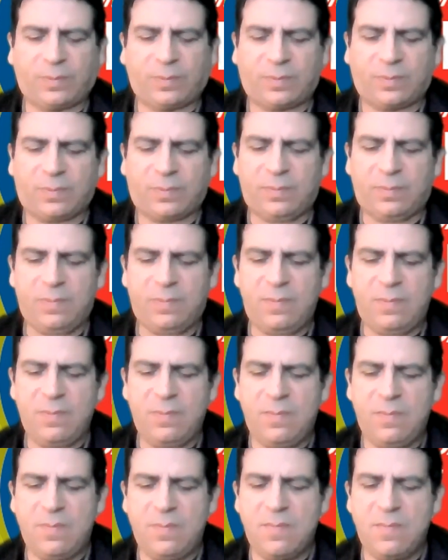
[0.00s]

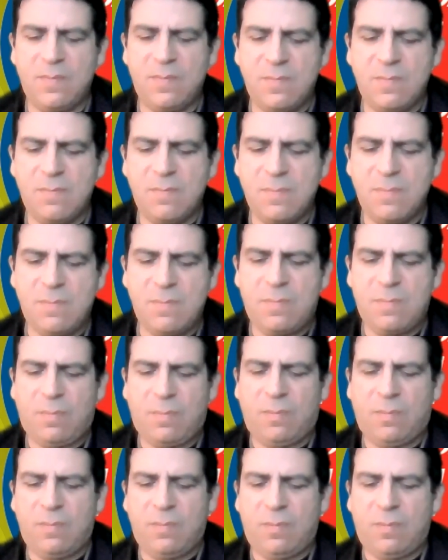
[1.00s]
[no speech]